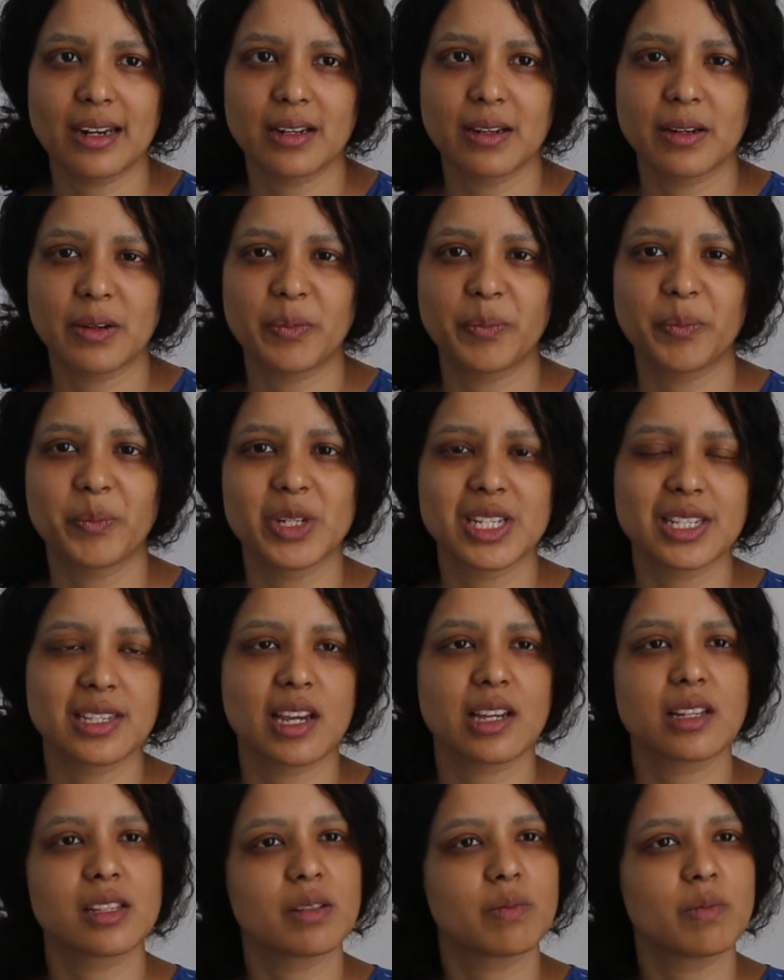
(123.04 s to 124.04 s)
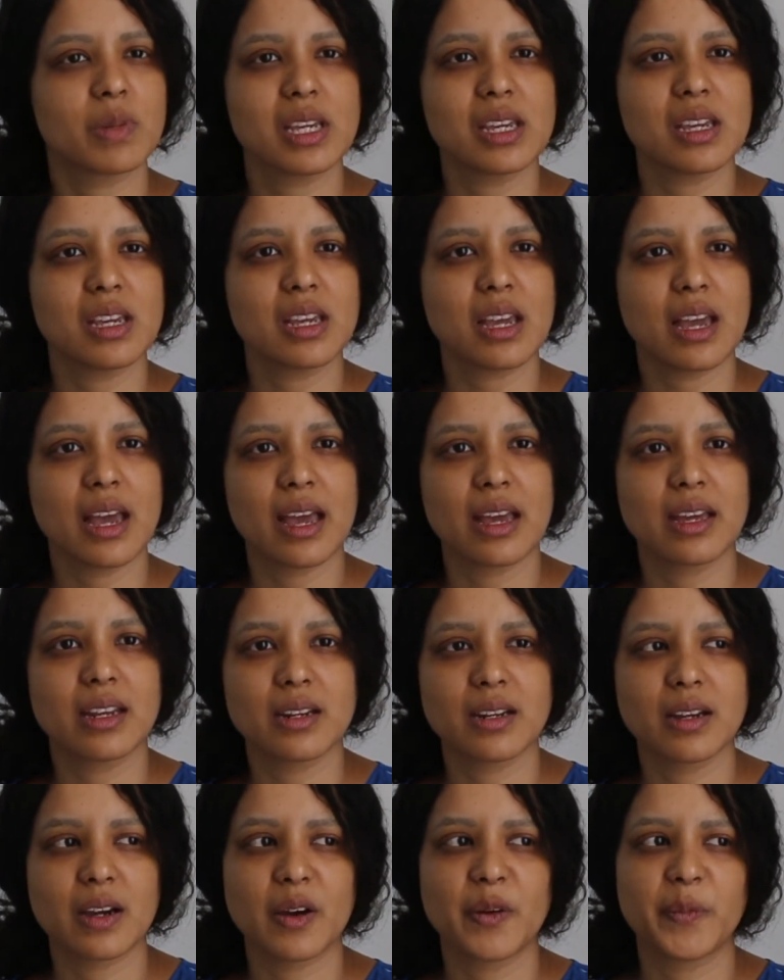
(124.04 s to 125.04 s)
a mastectomy,
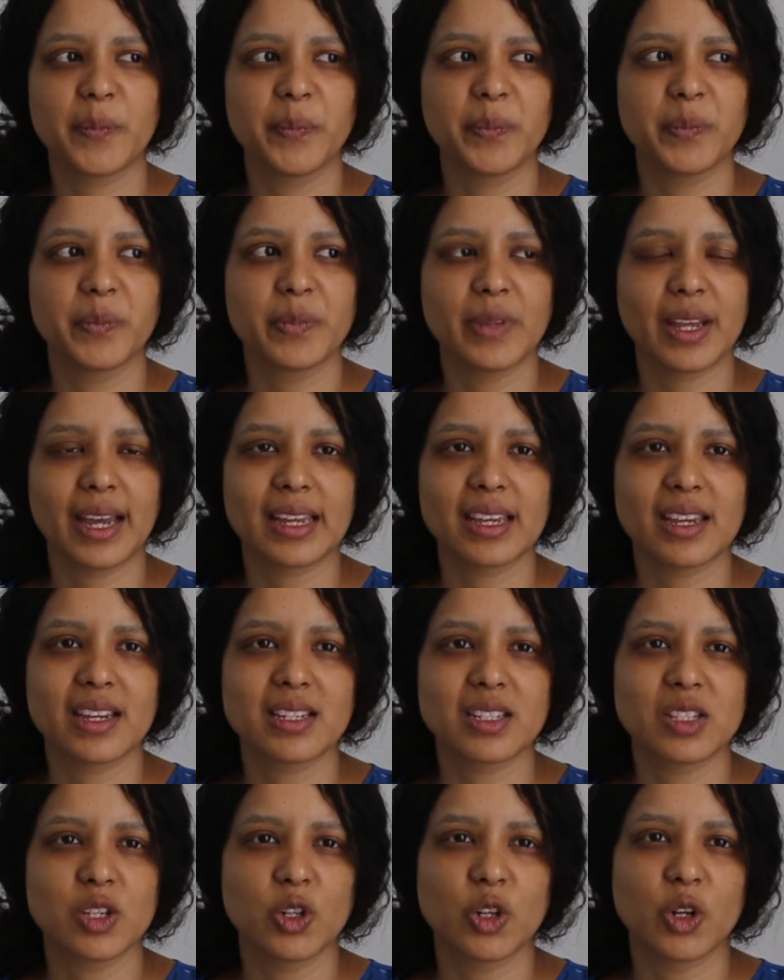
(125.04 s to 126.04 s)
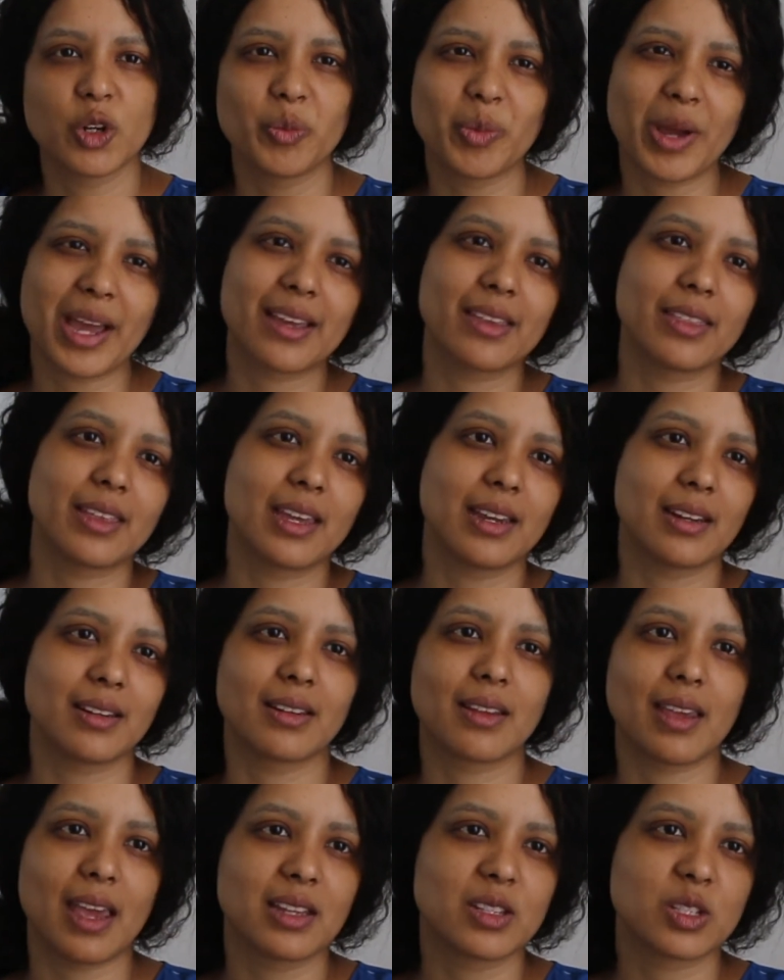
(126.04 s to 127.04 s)
and I guess, back
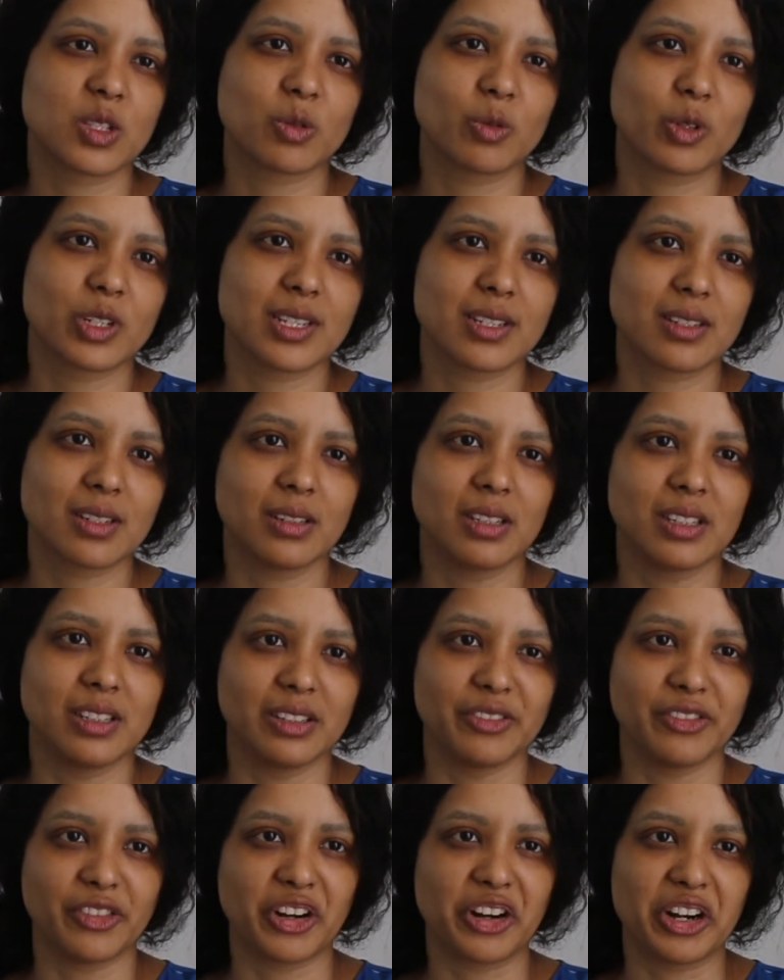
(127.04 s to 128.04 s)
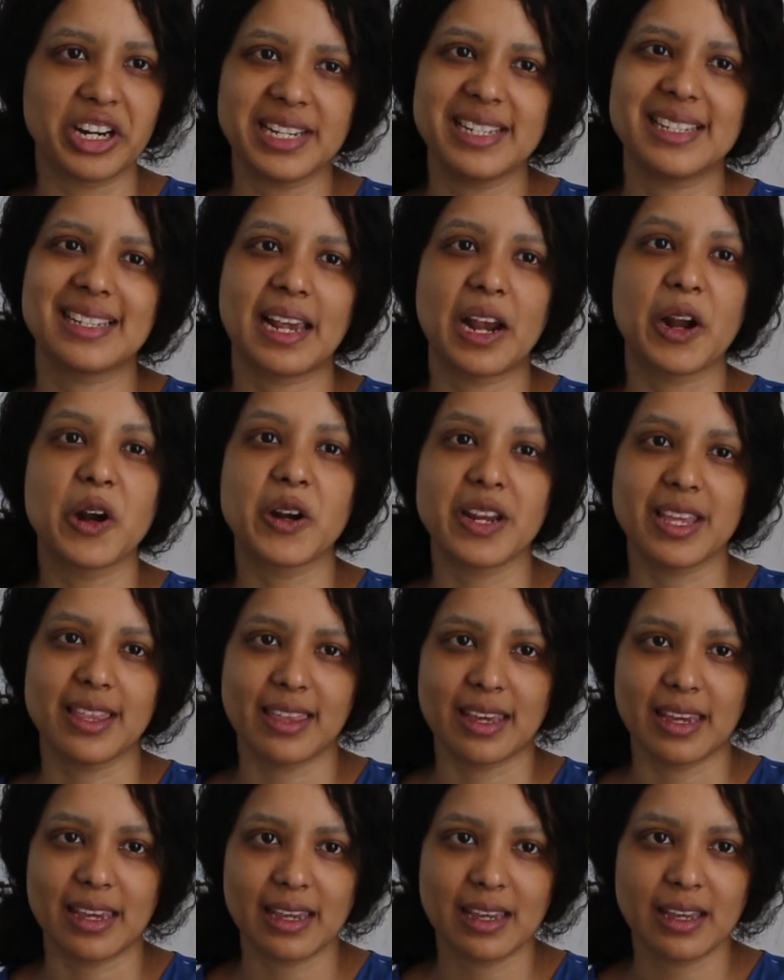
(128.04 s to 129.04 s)
then cancer was still a very scary
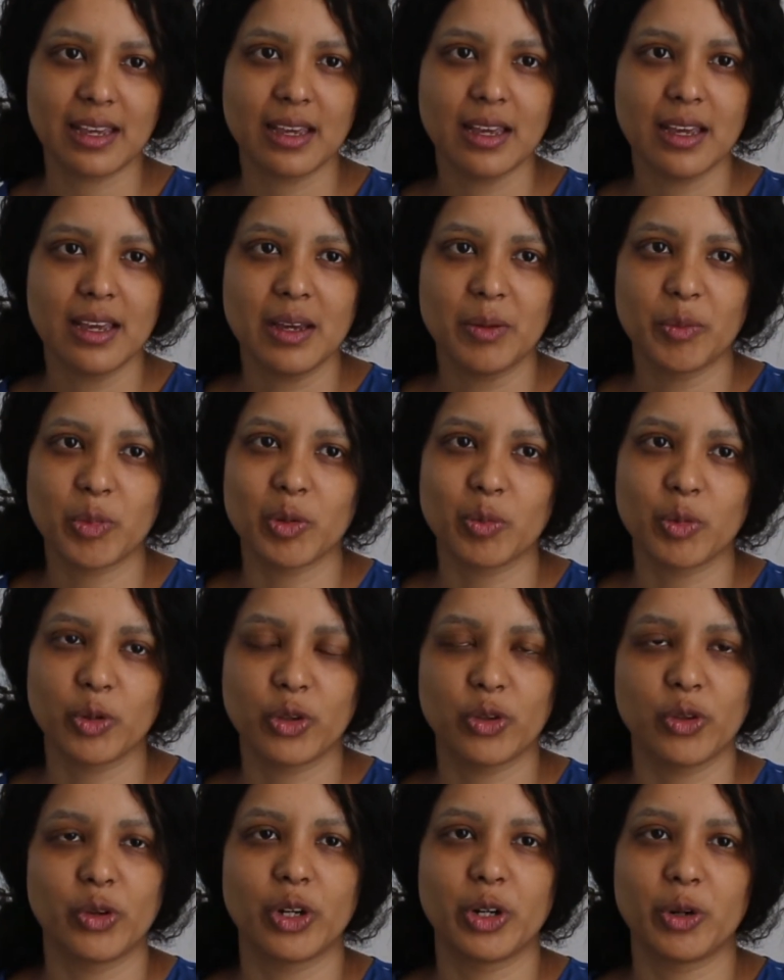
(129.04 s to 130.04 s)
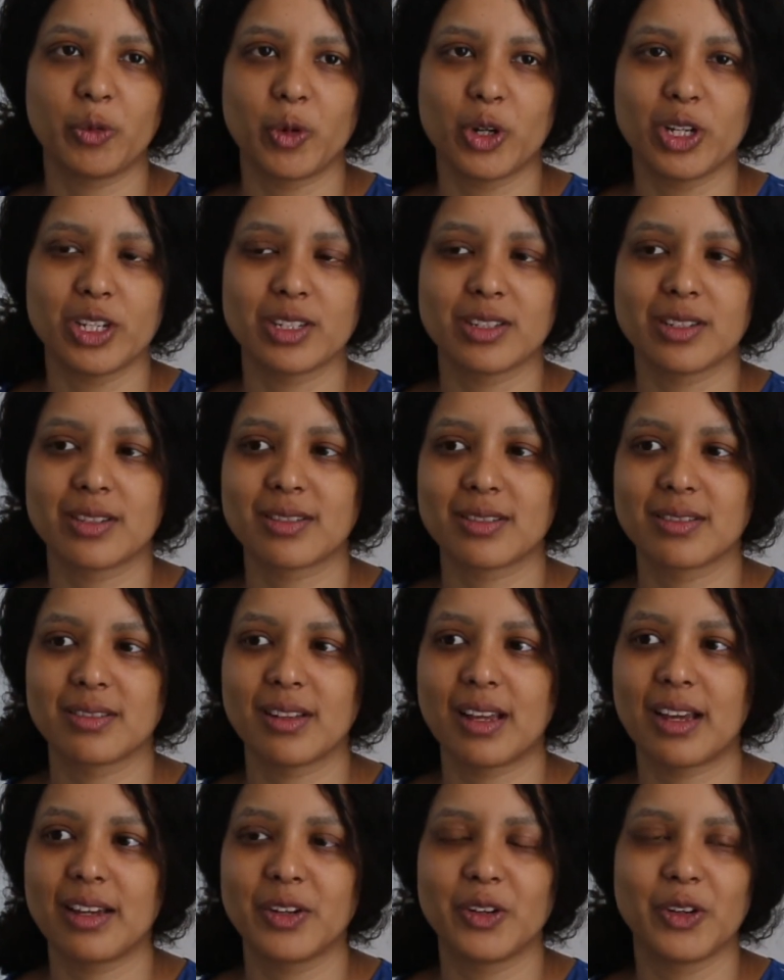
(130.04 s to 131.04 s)
thing. People thought it was,
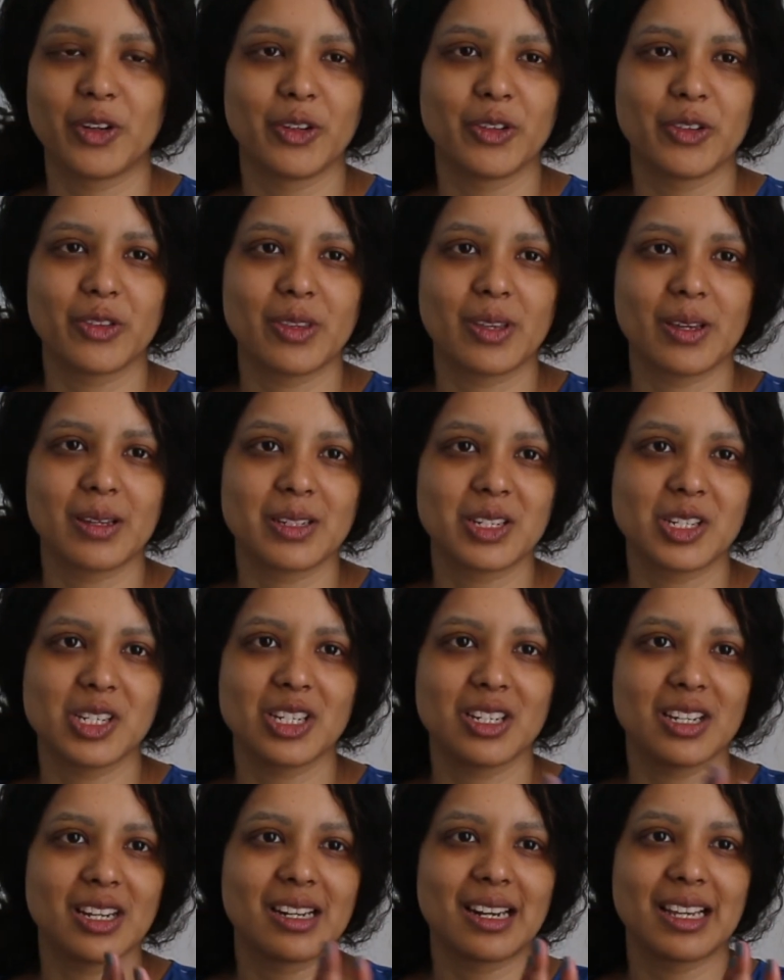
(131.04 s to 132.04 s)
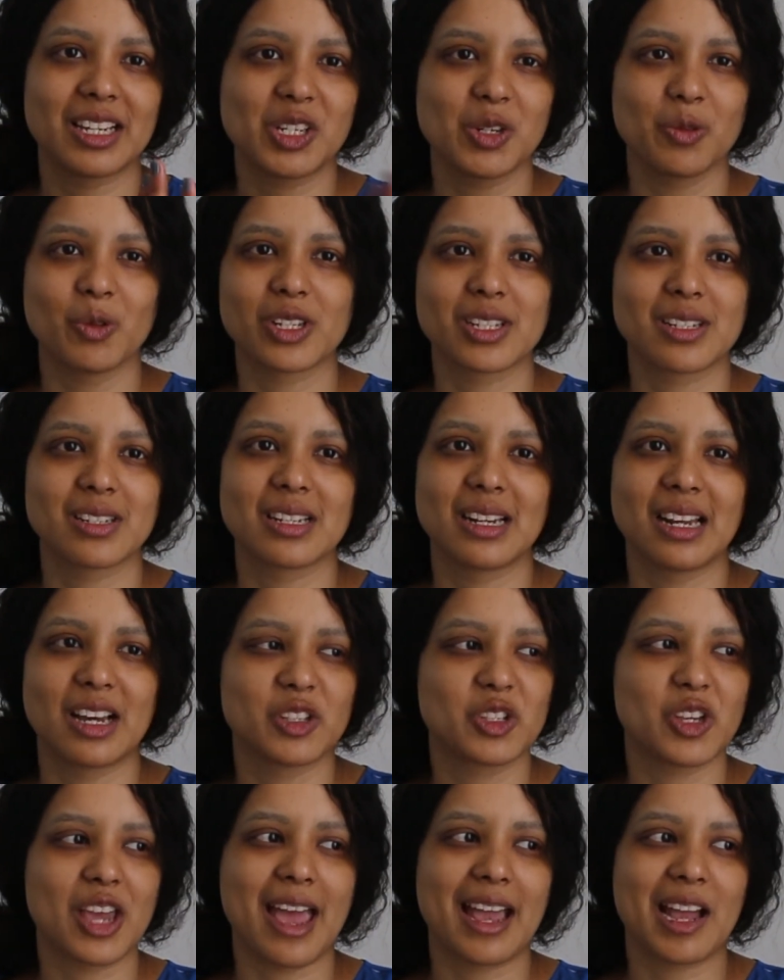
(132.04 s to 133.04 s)
I don't know, she wasn't
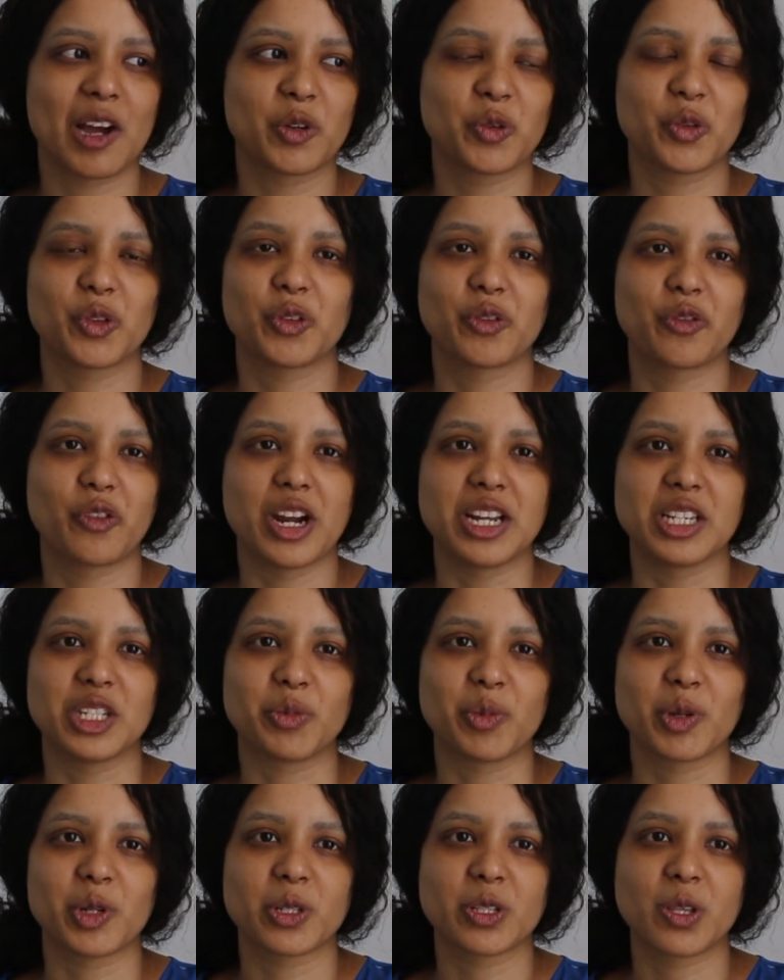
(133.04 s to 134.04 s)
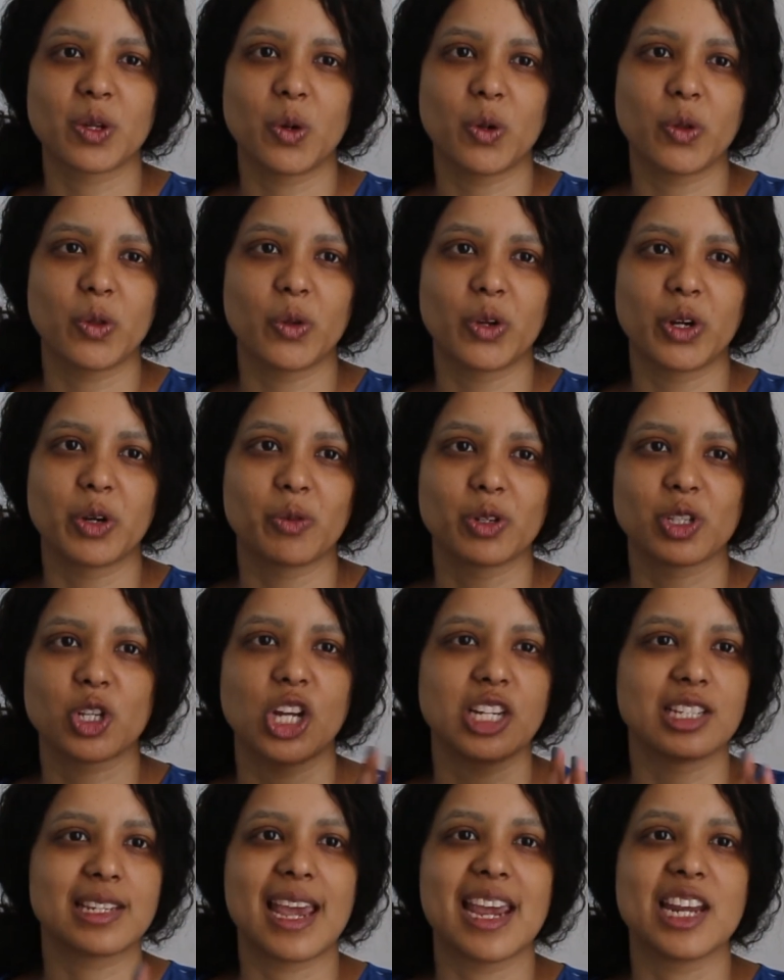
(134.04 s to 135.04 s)
allowed to hang out with her friends because they all thought it was
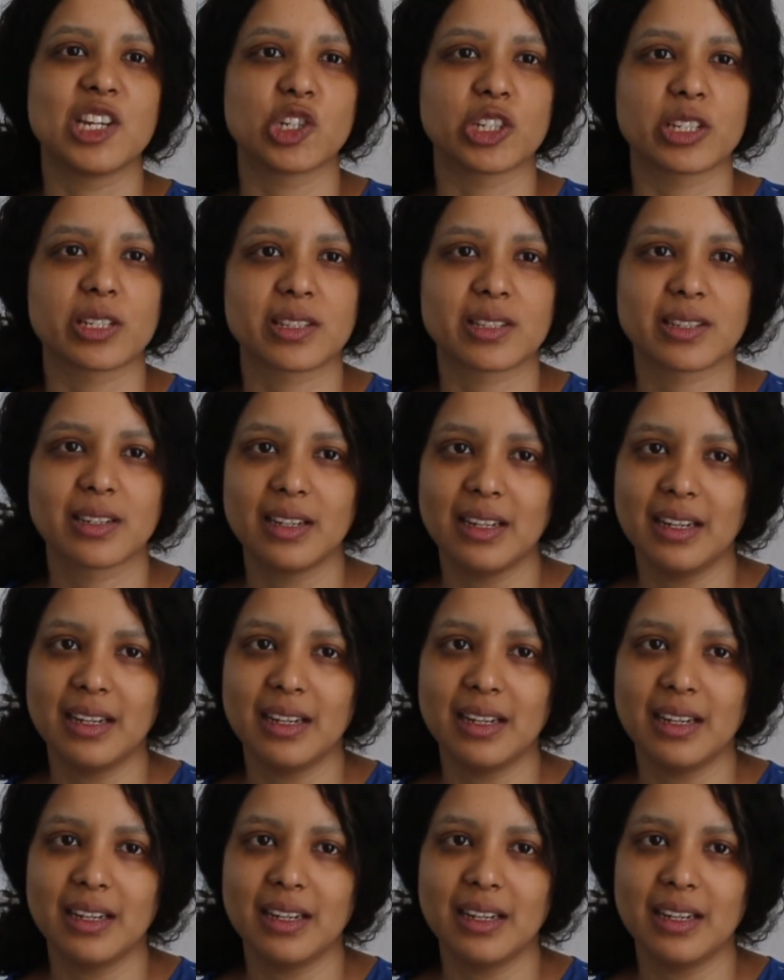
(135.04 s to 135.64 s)
contagious.